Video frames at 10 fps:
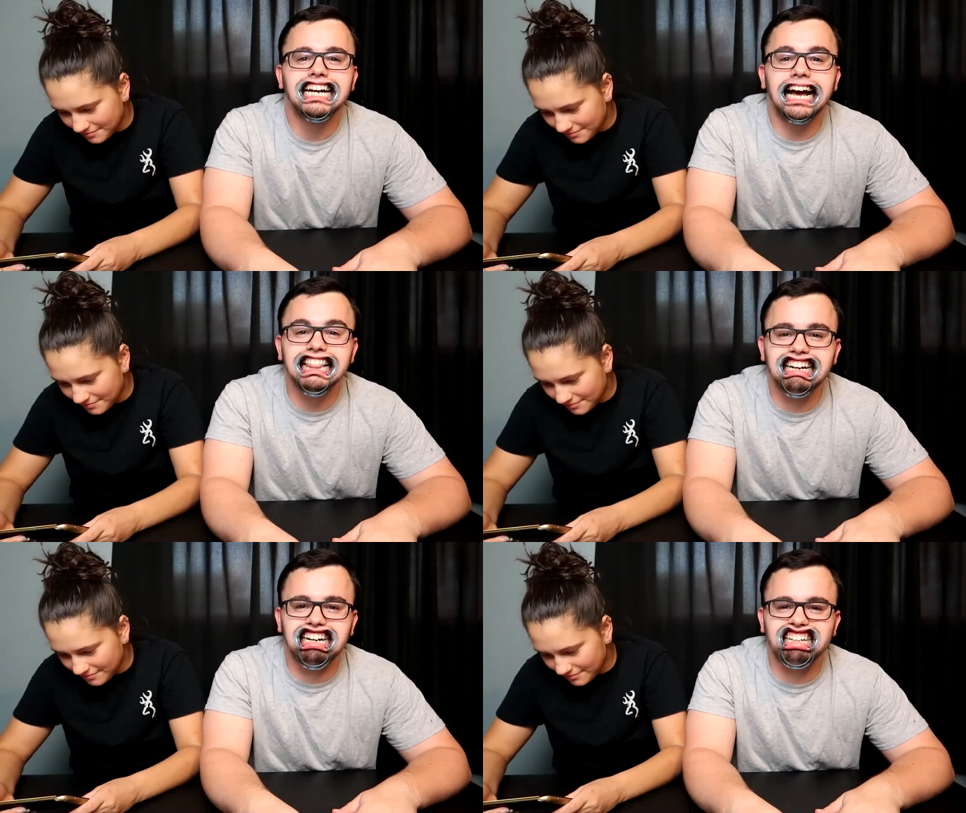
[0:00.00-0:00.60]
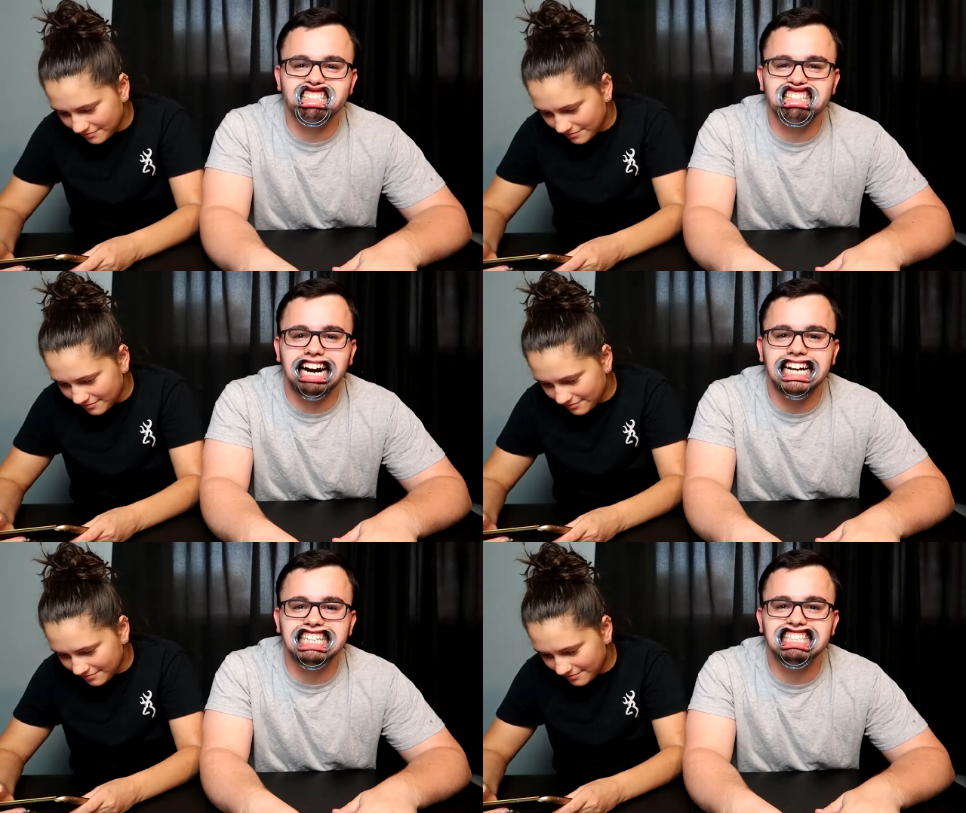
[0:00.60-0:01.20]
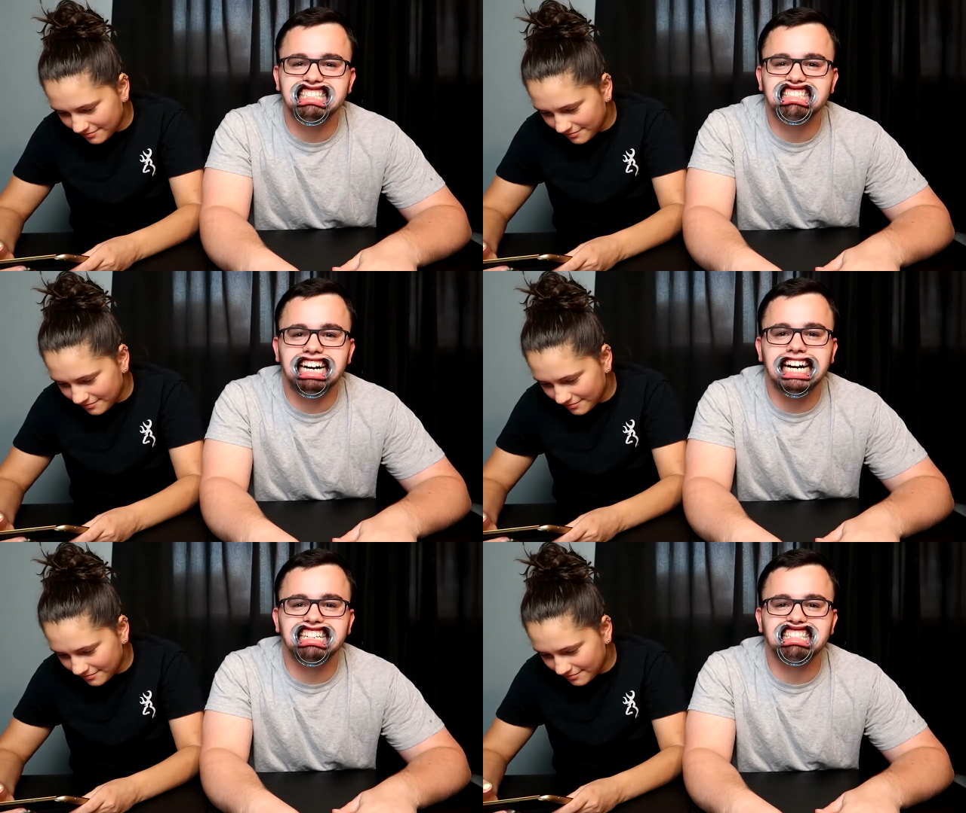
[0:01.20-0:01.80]
Speaker 1: Hello, everybody.
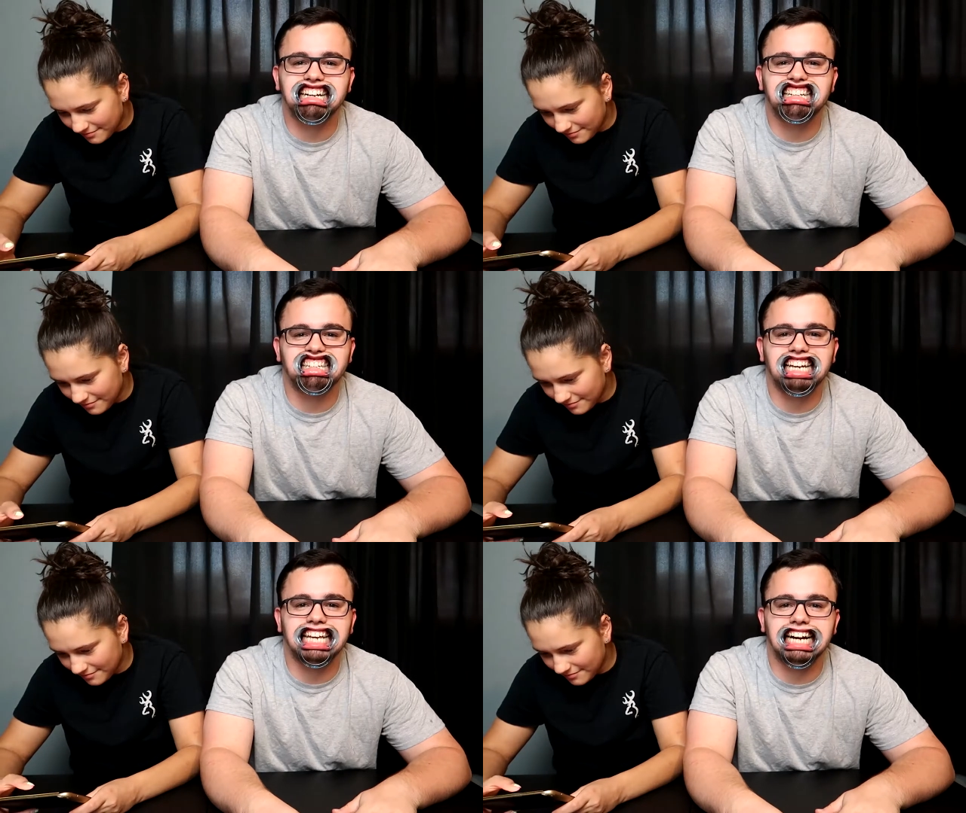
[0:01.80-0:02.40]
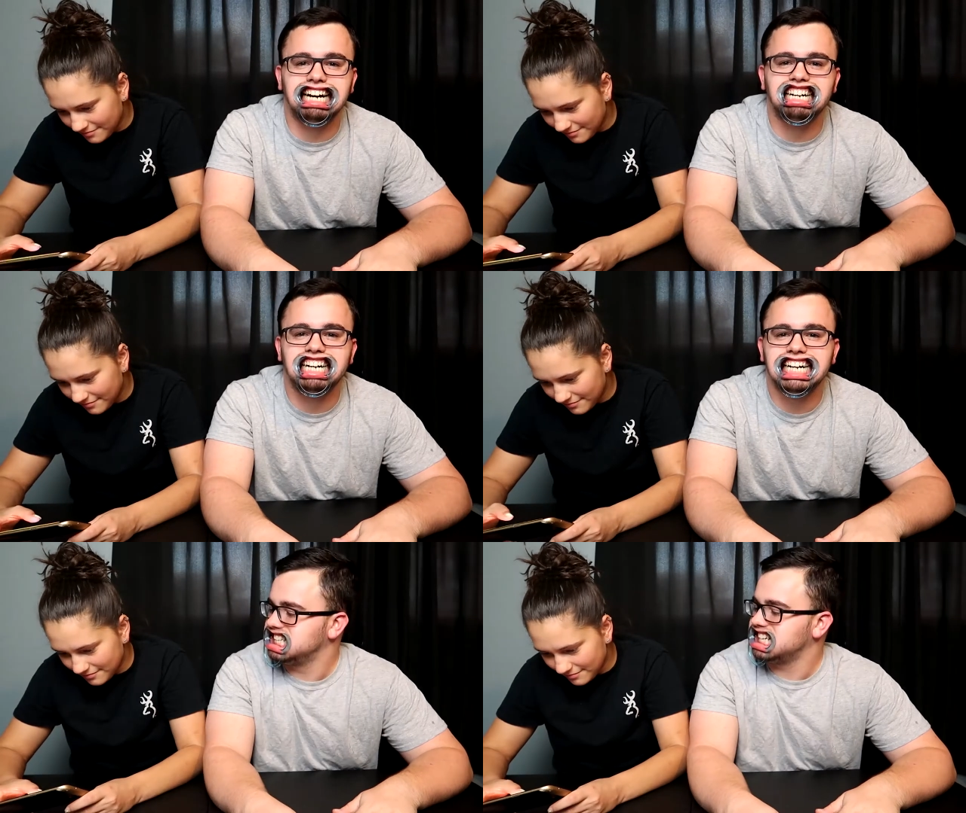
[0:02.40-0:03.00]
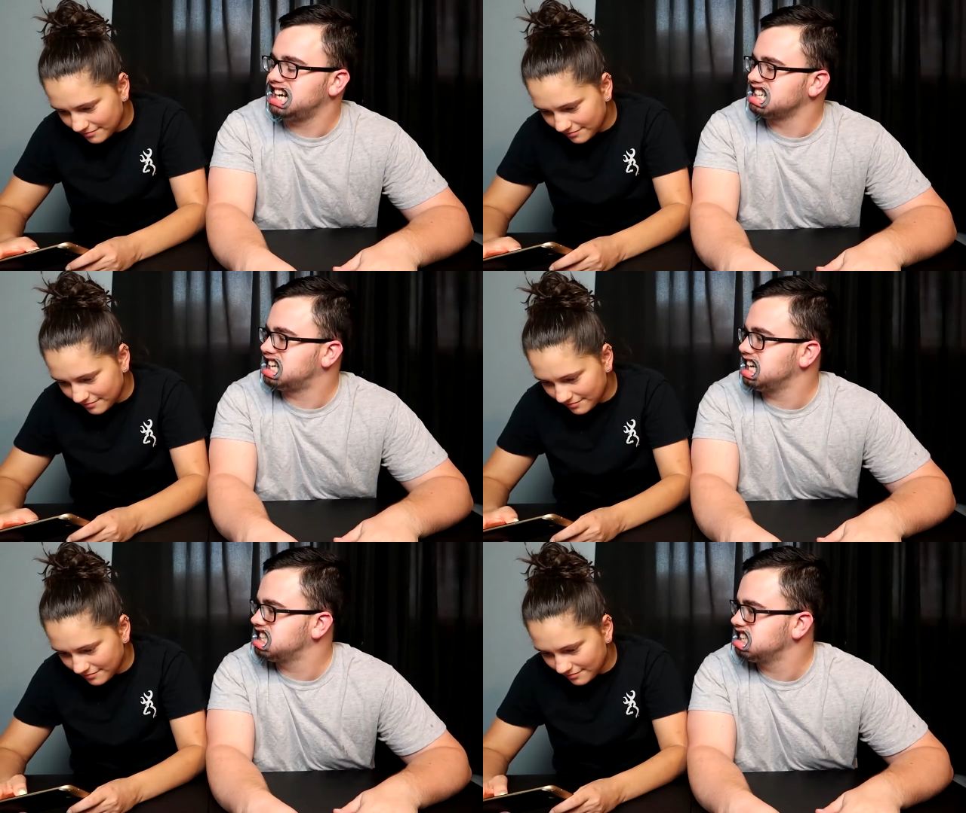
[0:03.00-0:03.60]
Welcome to the video.
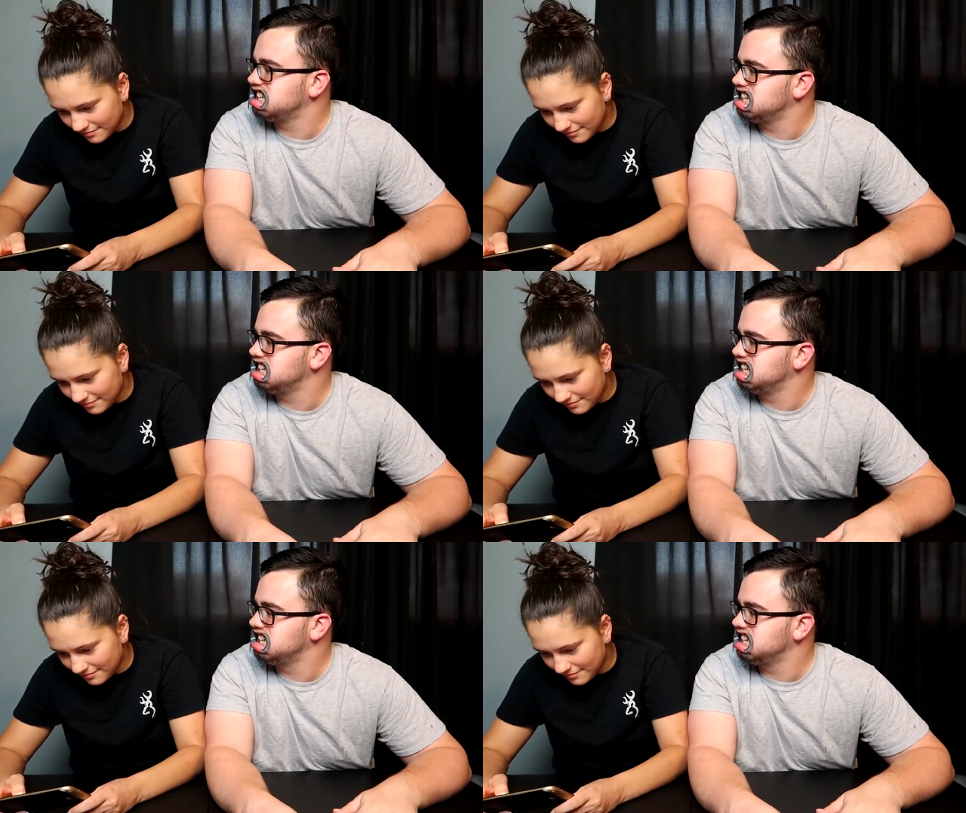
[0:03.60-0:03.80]
Cactus.